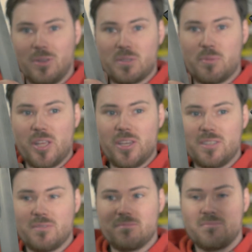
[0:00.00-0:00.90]
Looks pretty
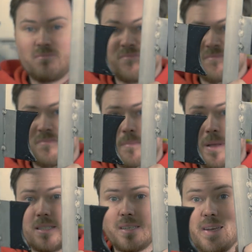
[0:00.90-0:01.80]
good.
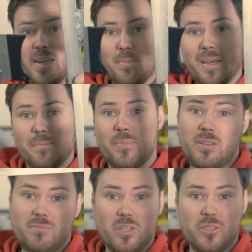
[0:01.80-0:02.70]
Melted a little bit,
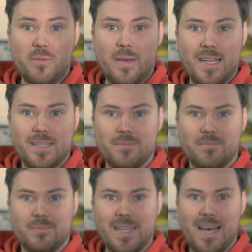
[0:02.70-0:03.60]
but not too bad.
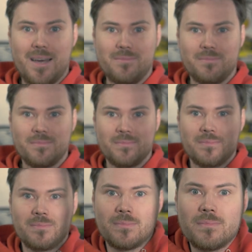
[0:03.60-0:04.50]
Now,
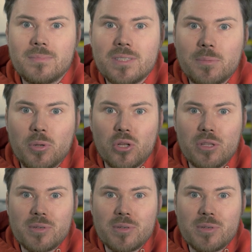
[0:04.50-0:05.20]
to put it on the